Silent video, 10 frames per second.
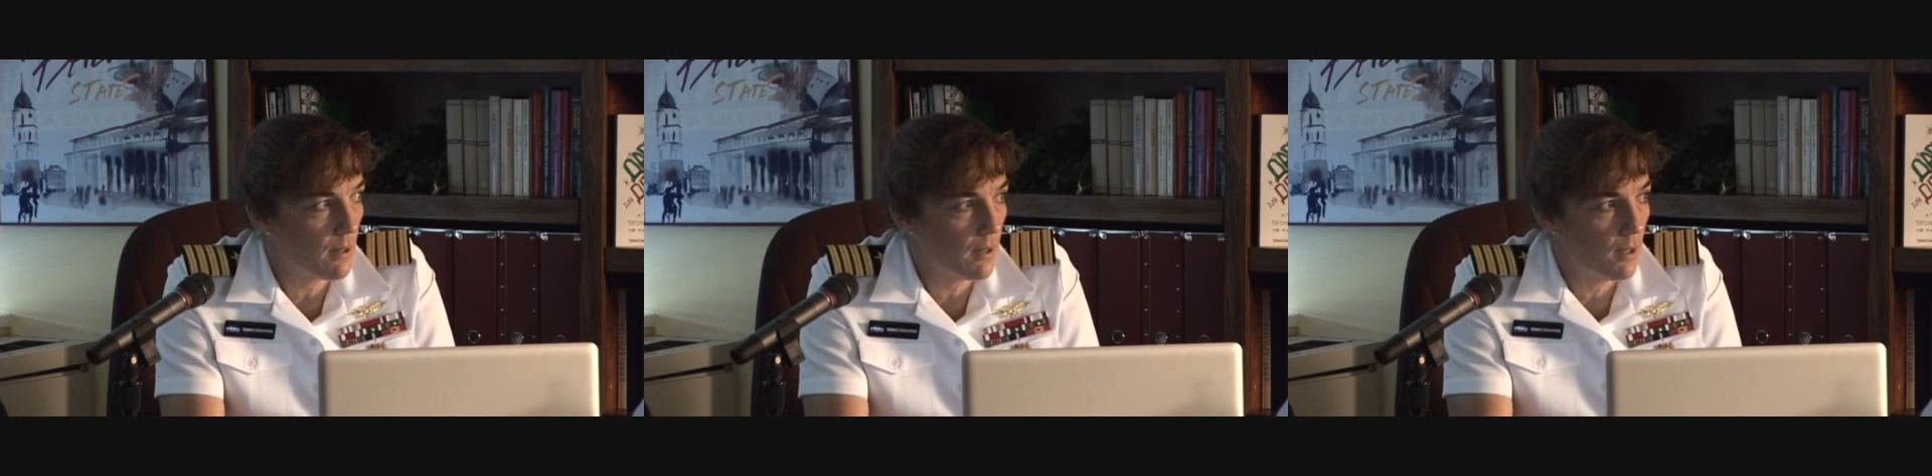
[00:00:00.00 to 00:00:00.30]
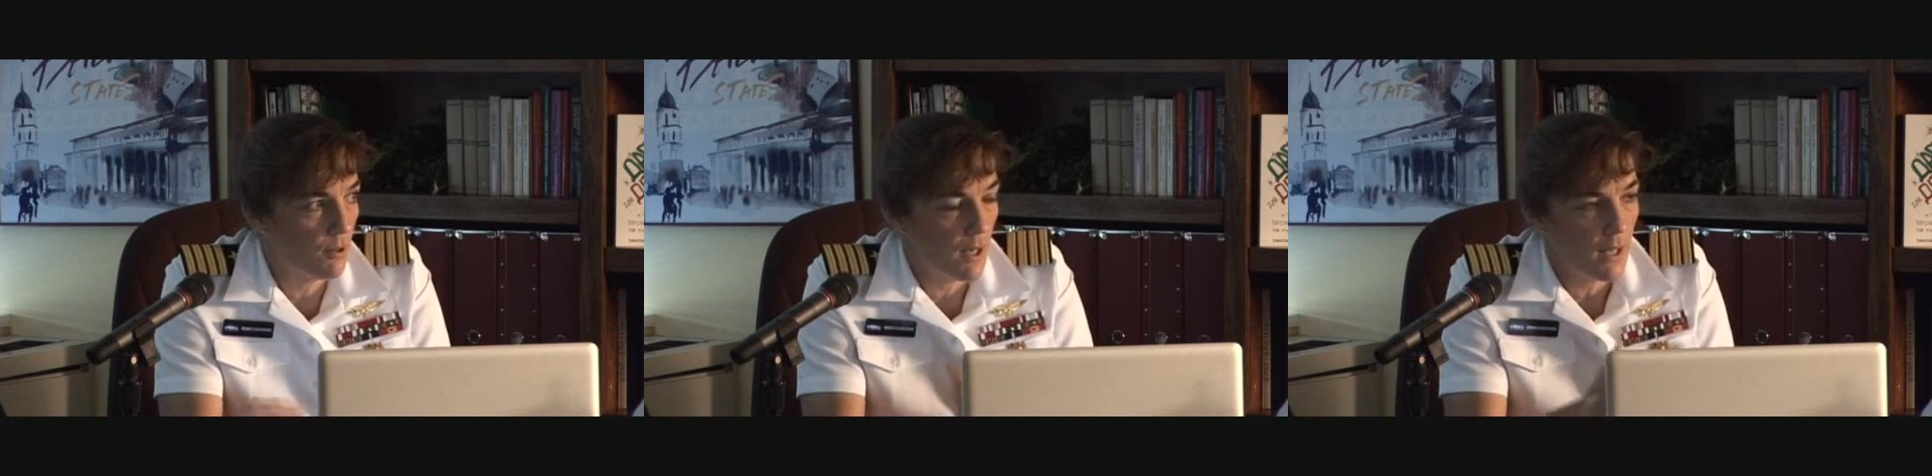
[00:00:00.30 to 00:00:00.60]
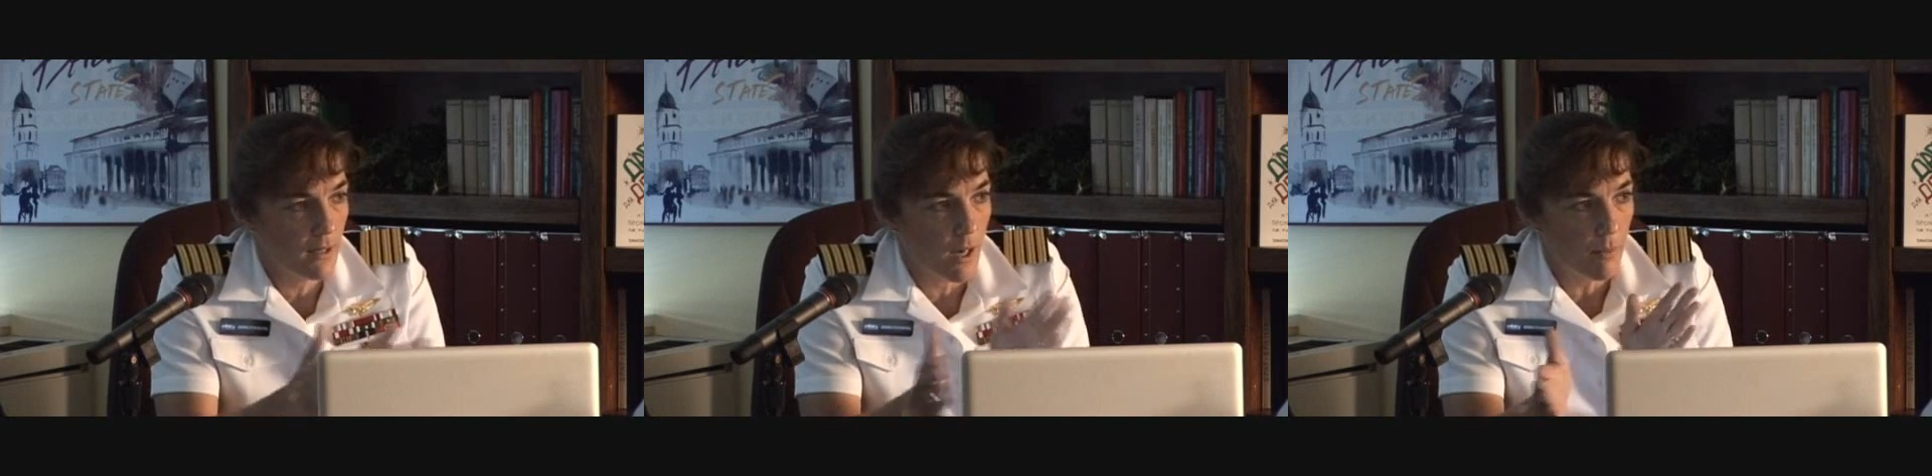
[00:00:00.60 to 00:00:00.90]
they
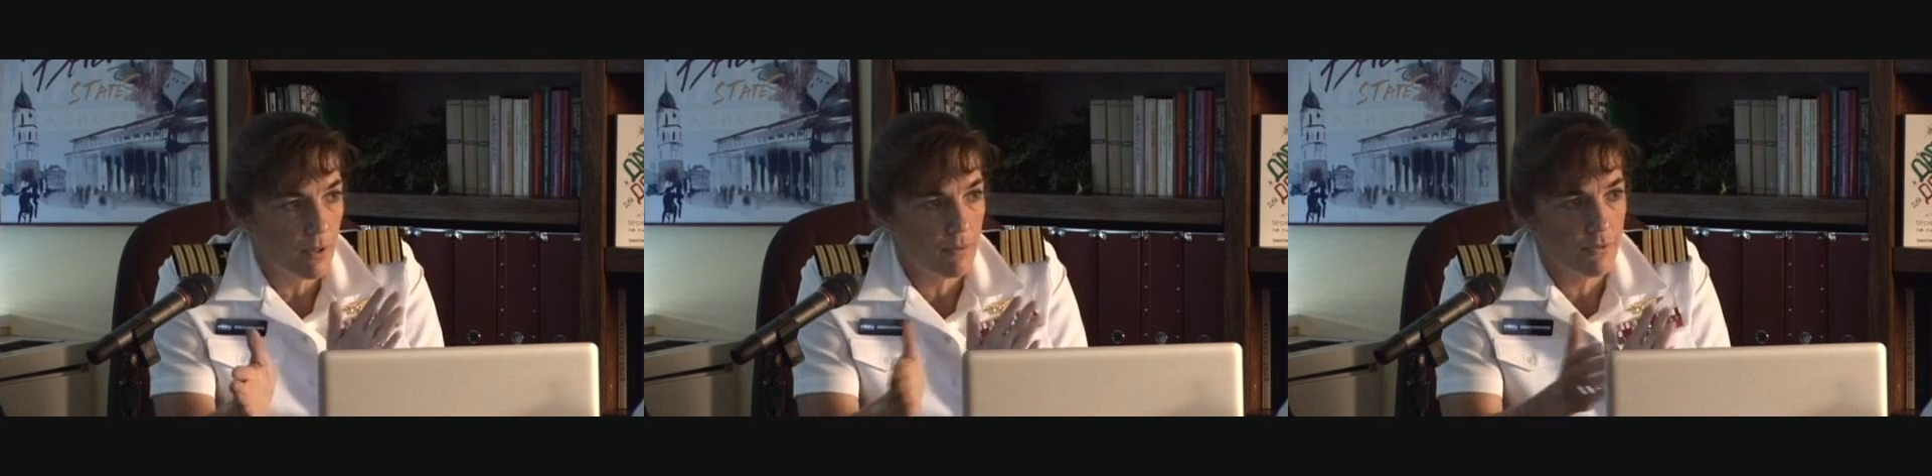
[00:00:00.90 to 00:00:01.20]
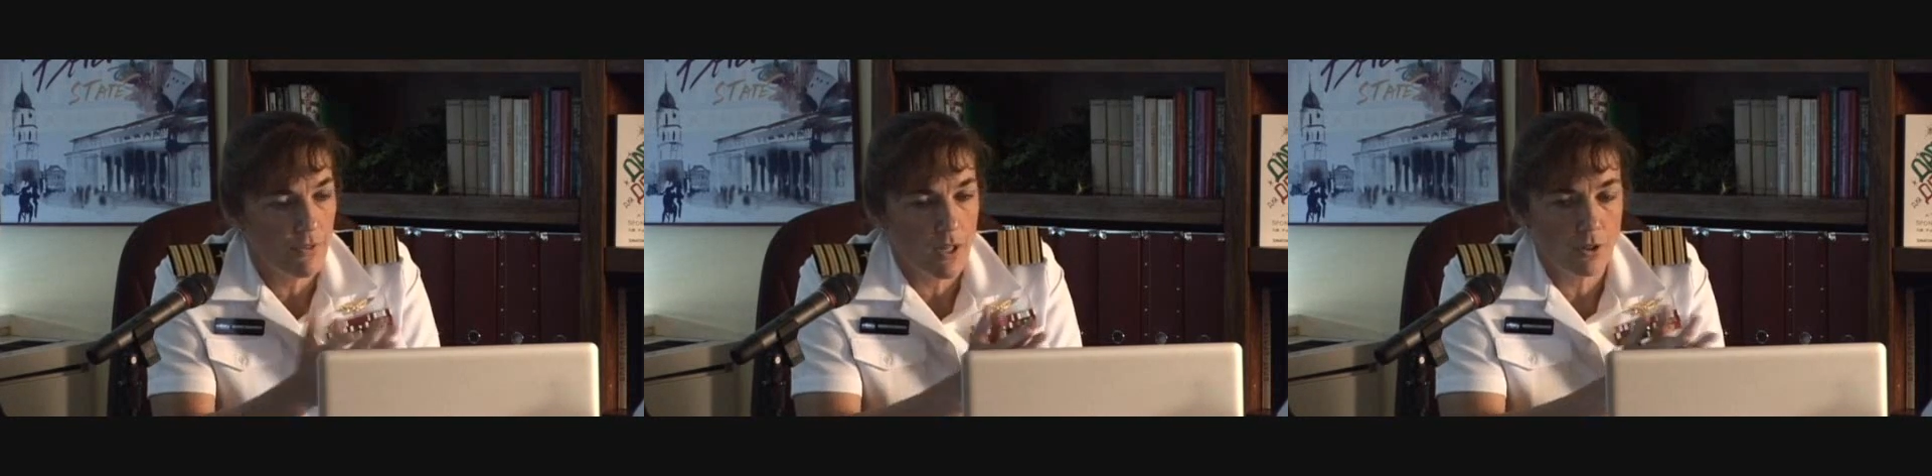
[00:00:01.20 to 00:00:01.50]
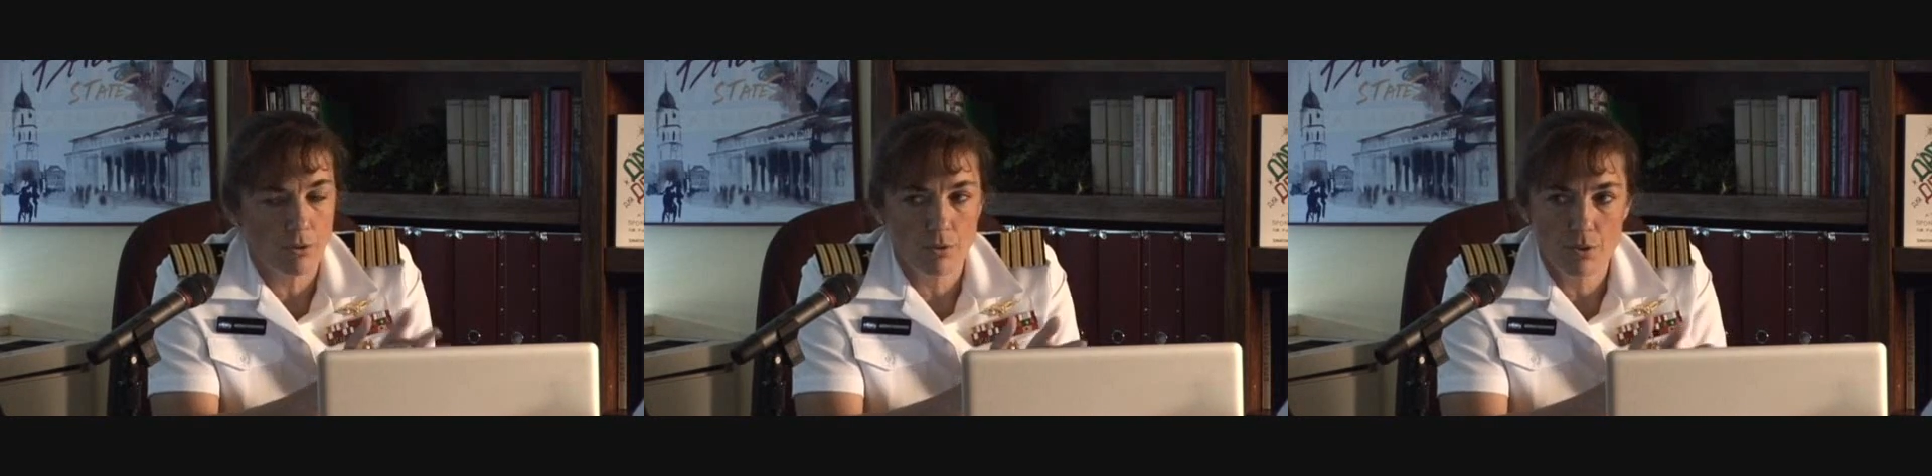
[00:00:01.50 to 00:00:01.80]
had a couple of
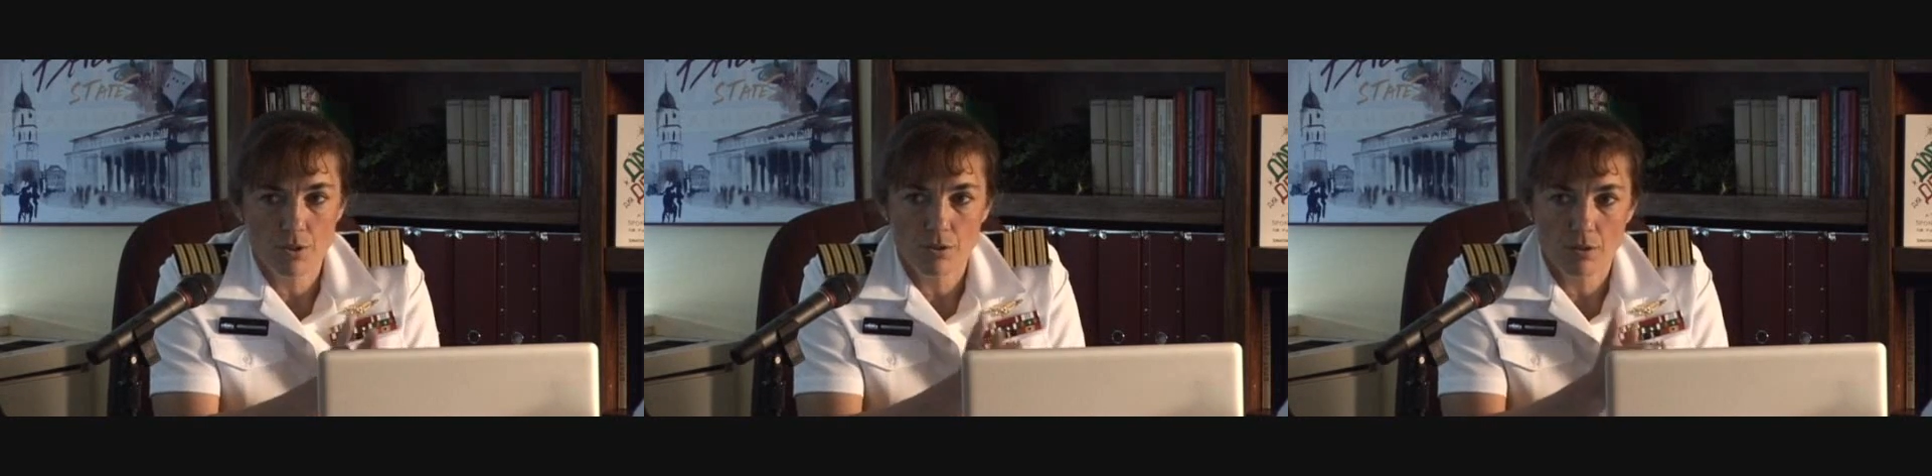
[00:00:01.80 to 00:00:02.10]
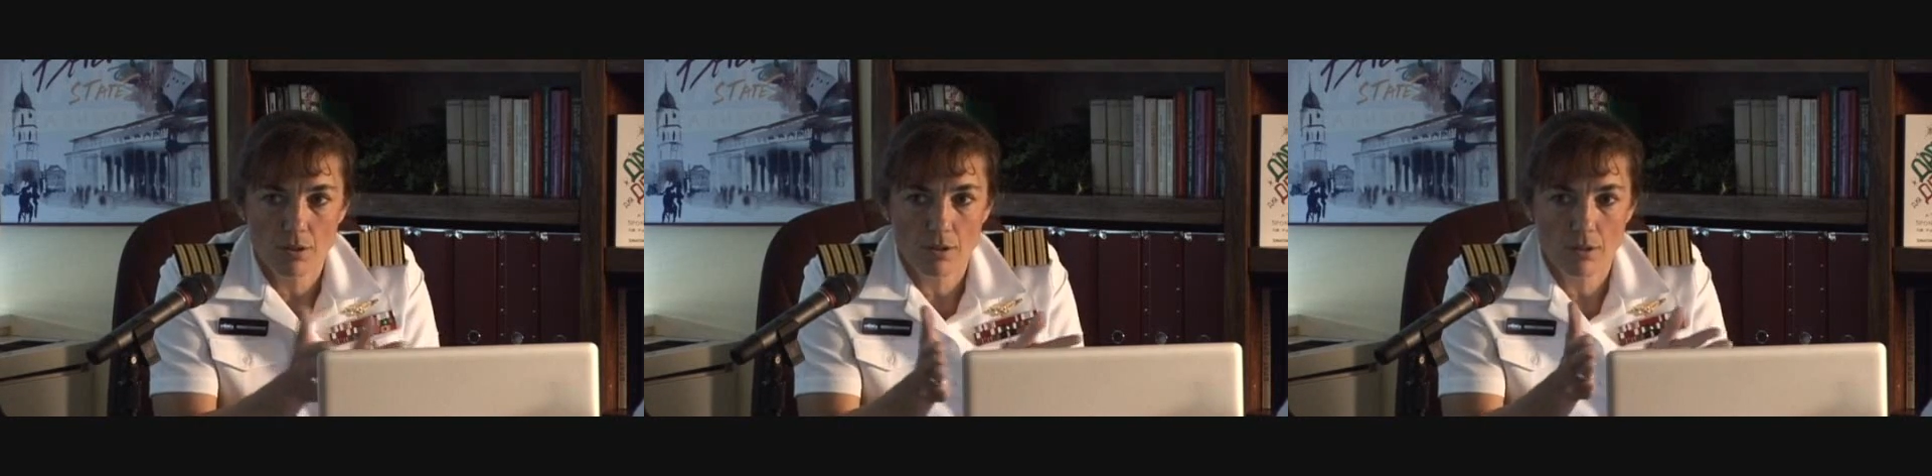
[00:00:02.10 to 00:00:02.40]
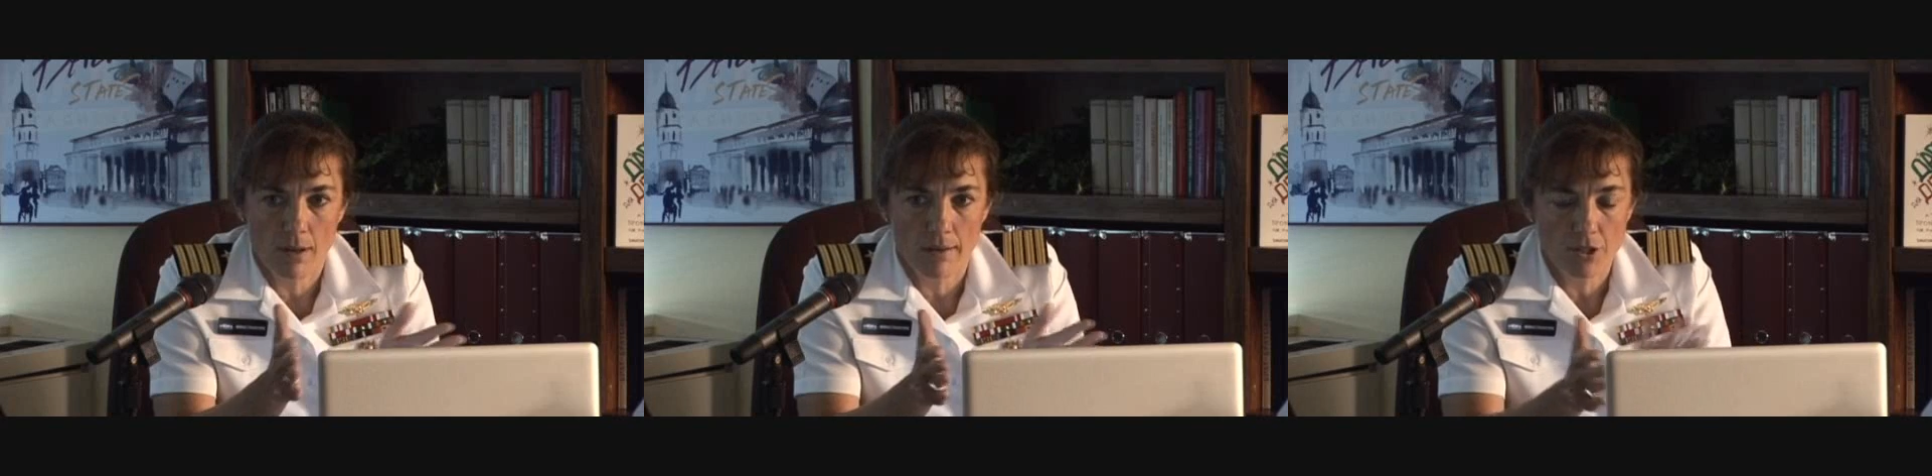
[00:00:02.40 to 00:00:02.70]

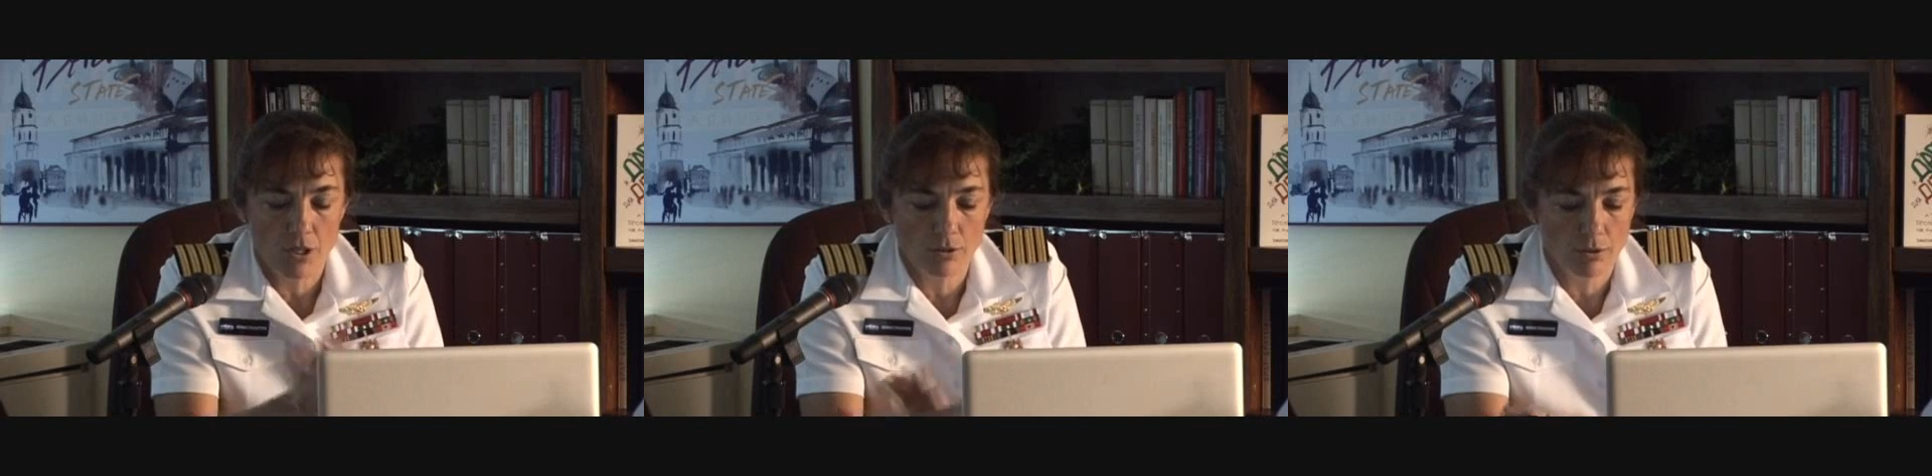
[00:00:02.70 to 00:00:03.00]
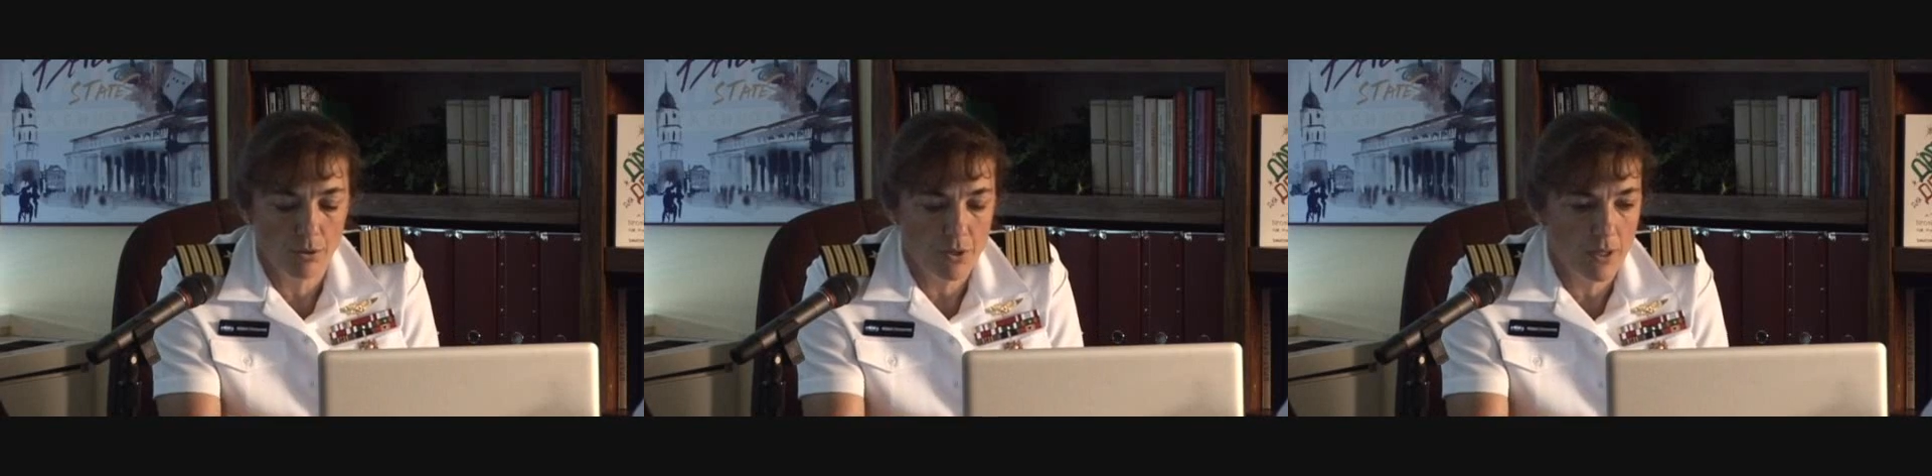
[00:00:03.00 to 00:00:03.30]
shuttle crews,